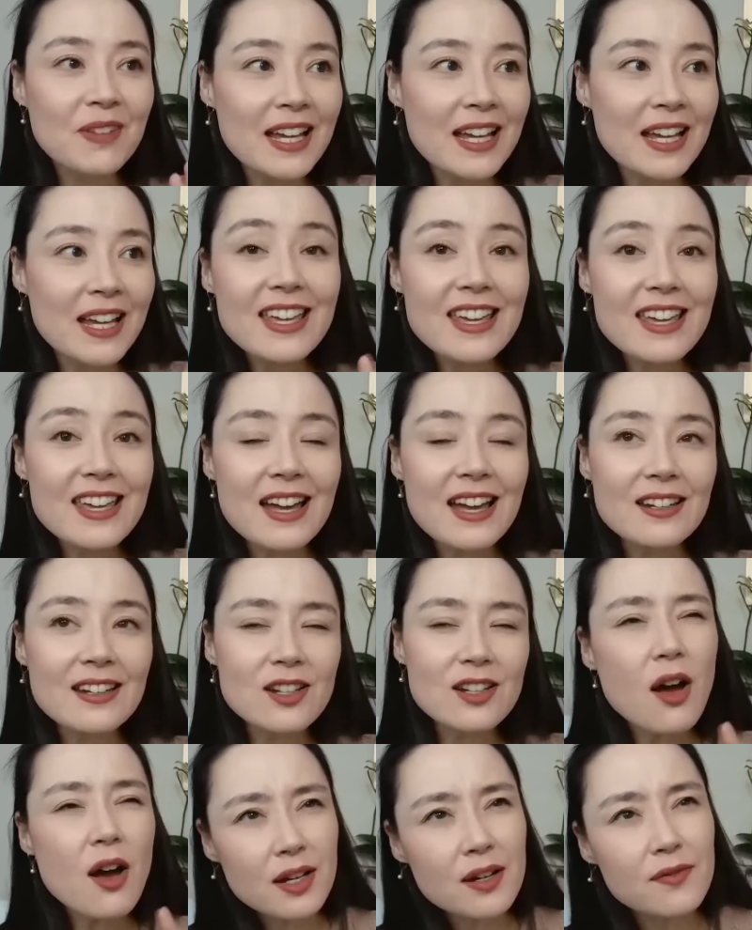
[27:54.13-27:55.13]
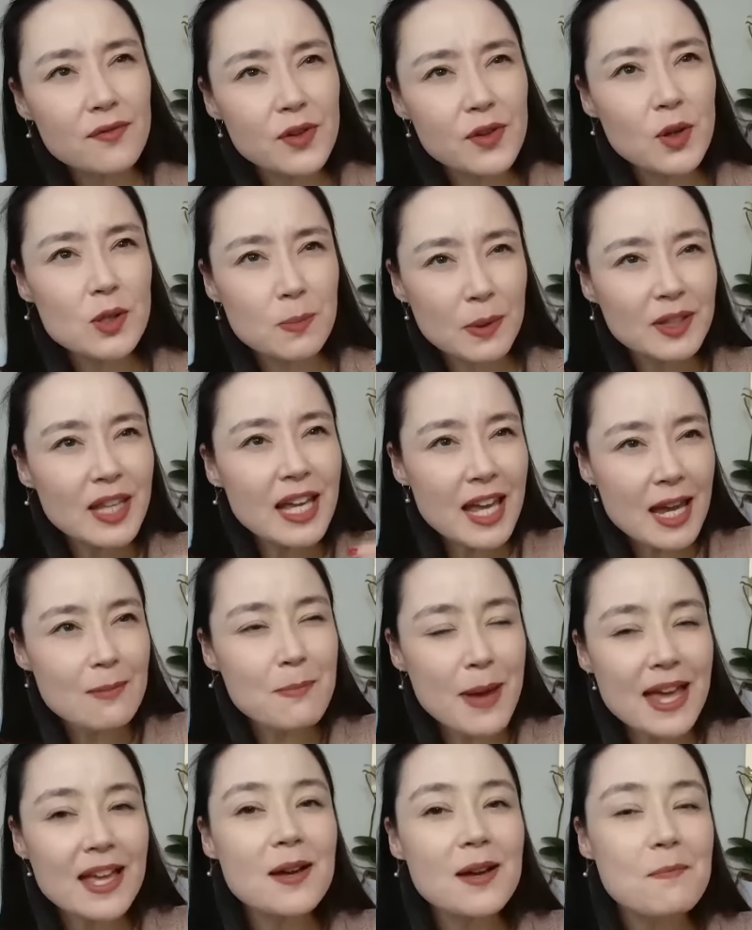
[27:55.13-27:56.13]
not confuse, but they can
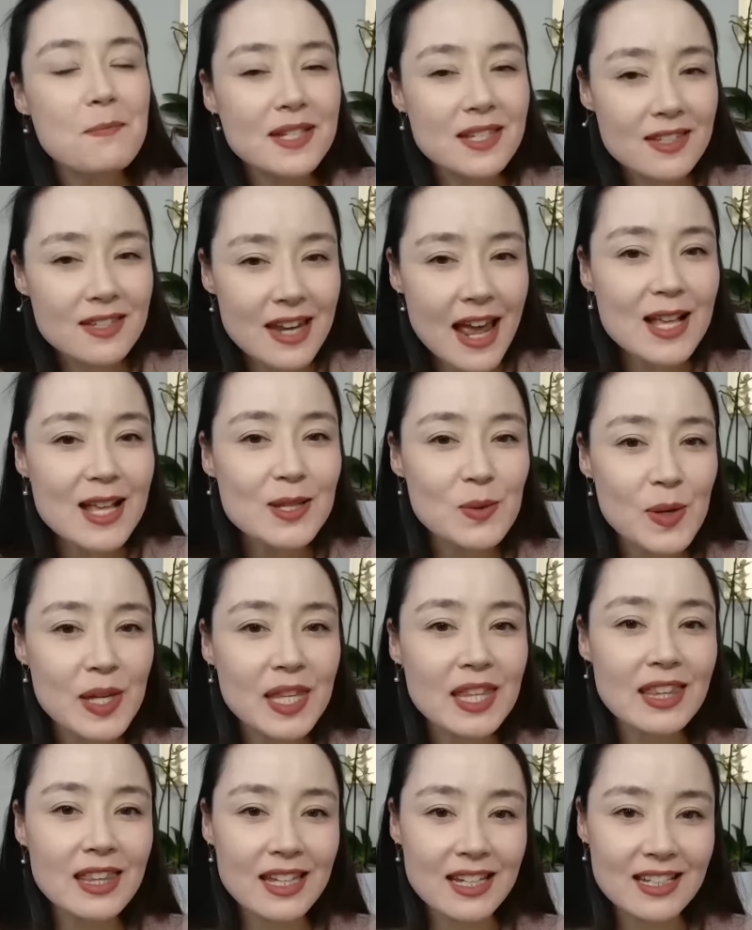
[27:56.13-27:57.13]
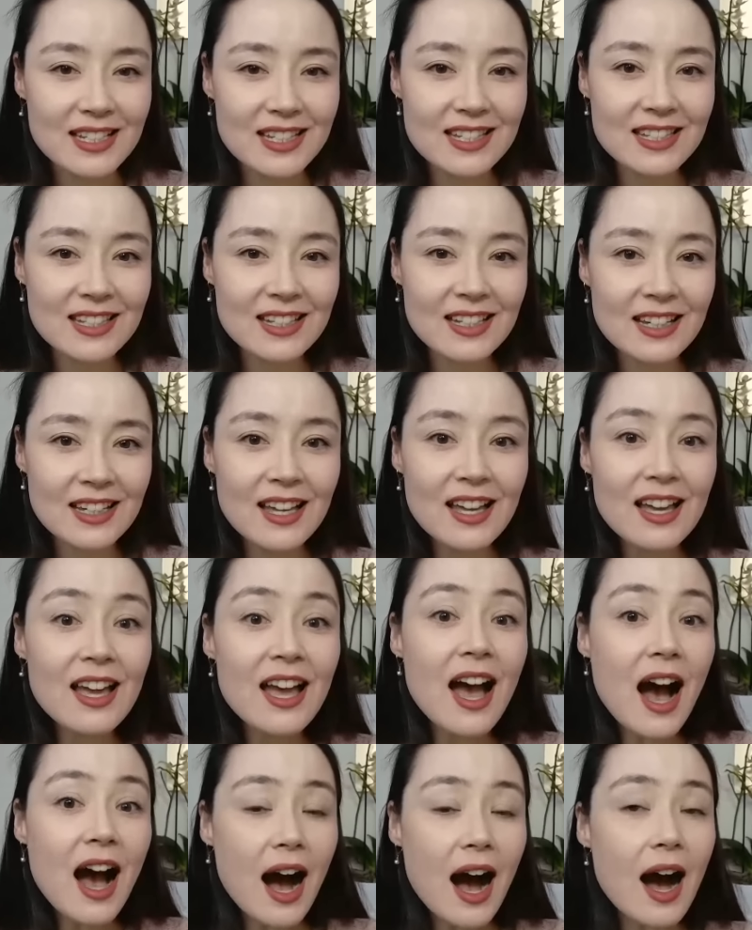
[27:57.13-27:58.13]
make mistakes with this.
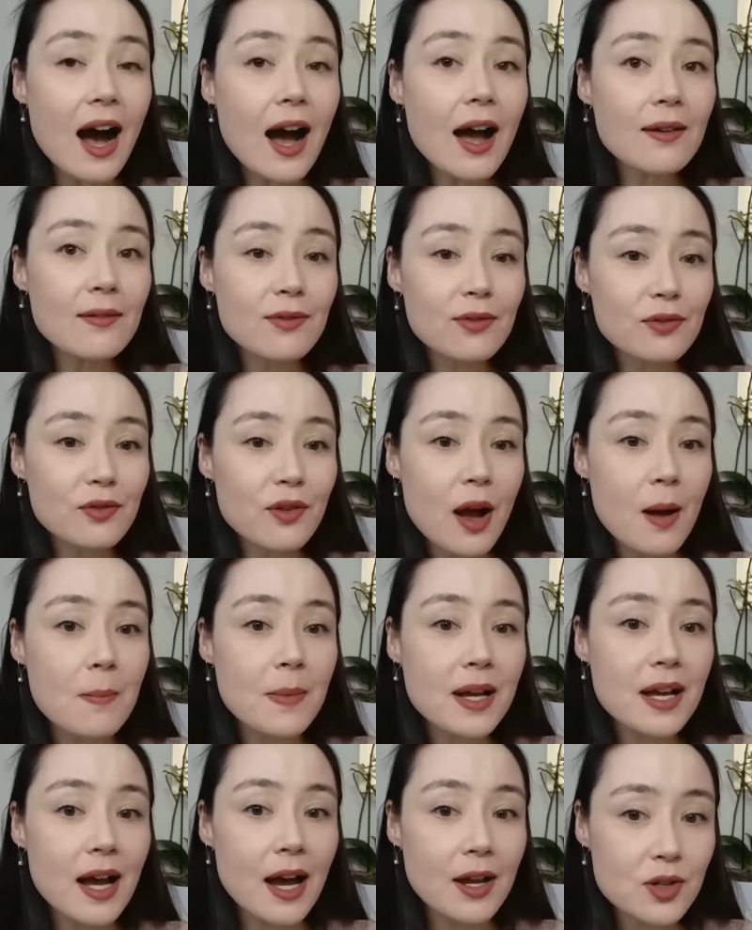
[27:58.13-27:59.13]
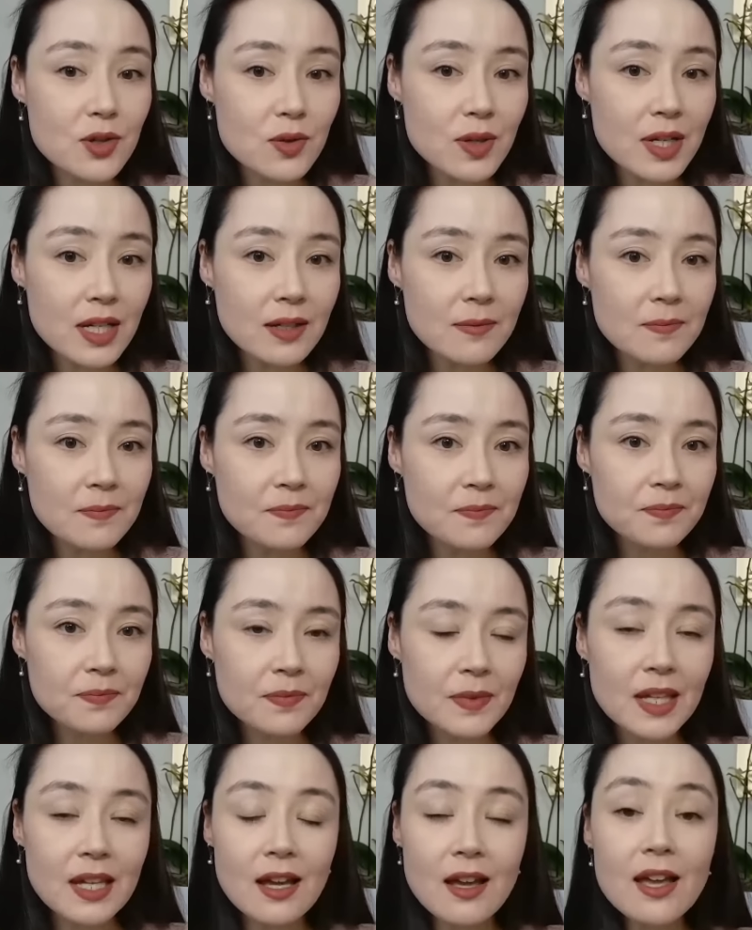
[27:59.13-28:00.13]
I'm from country.
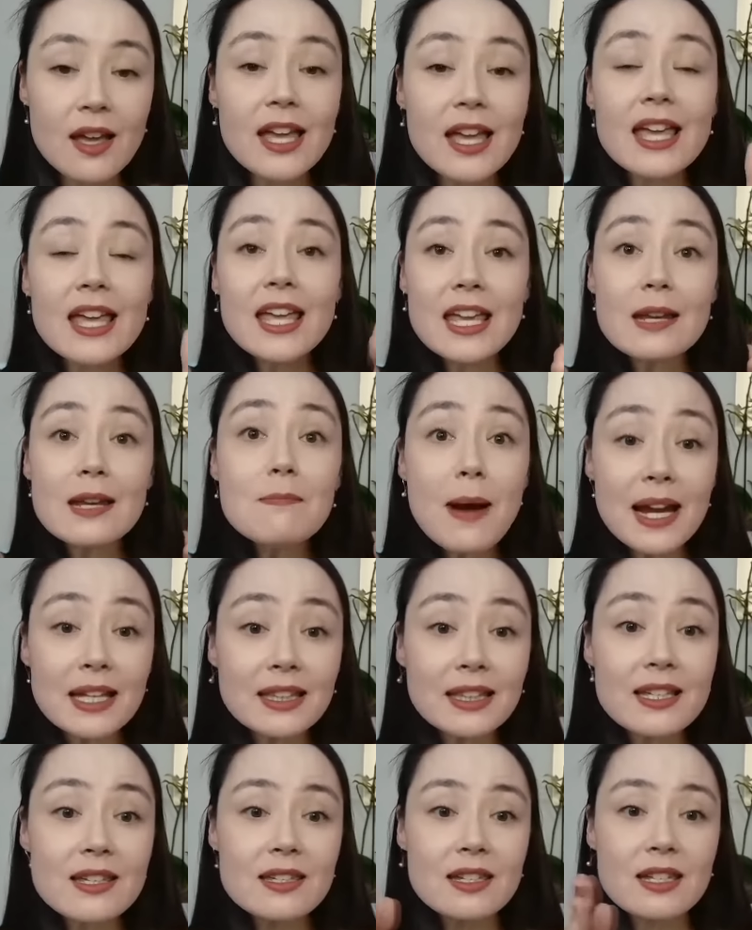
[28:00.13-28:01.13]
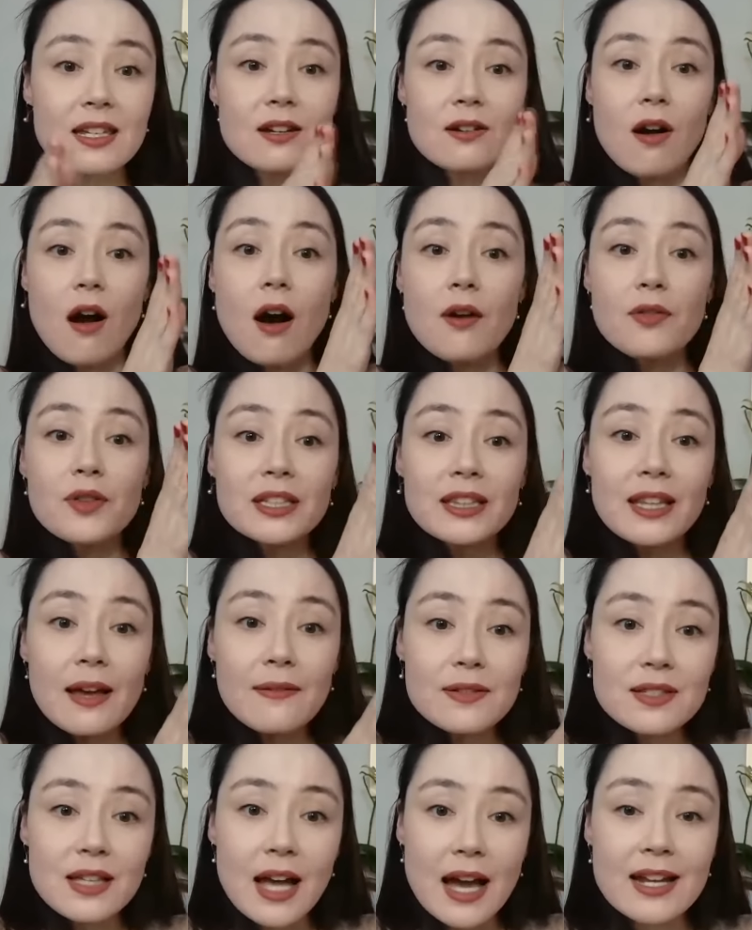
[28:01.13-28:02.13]
In my list here, on the left
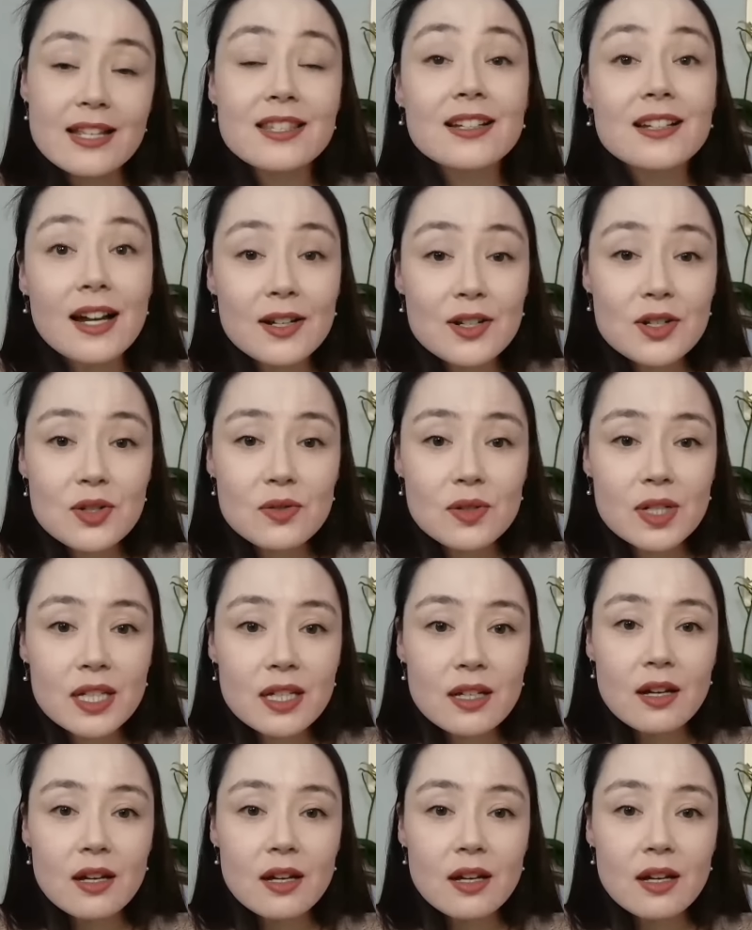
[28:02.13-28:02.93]
side is the country.